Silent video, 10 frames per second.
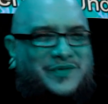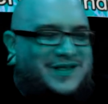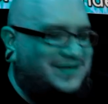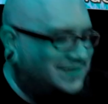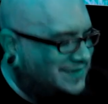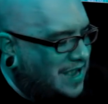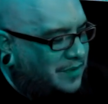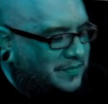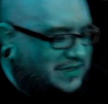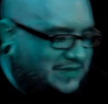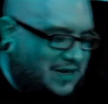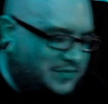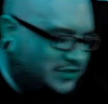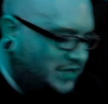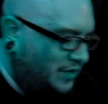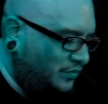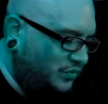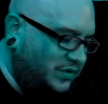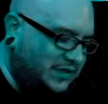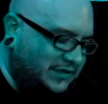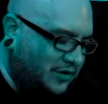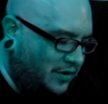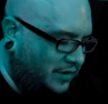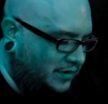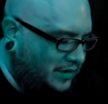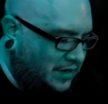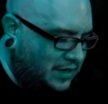Because this album at times is like really dark